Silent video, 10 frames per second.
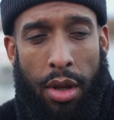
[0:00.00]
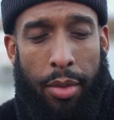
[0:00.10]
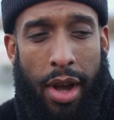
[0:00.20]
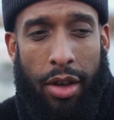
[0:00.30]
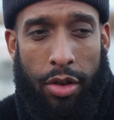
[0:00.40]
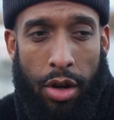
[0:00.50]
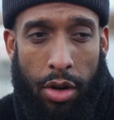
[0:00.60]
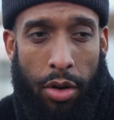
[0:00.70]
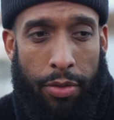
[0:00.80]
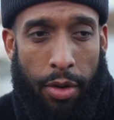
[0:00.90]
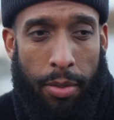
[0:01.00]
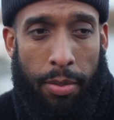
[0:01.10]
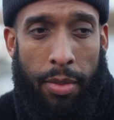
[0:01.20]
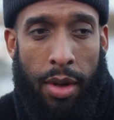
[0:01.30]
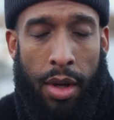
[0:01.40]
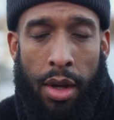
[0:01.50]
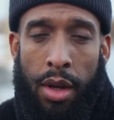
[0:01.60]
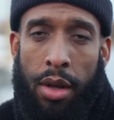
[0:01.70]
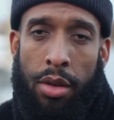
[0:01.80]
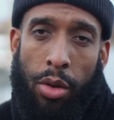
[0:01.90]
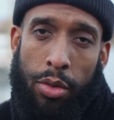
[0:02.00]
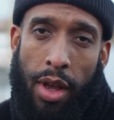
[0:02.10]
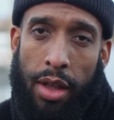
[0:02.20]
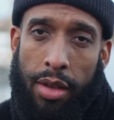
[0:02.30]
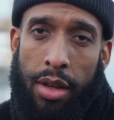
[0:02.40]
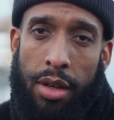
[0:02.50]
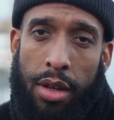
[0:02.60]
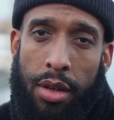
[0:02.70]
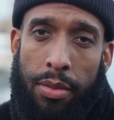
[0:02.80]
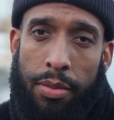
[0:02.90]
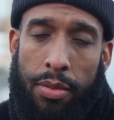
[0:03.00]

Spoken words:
the reaction I got from those that attended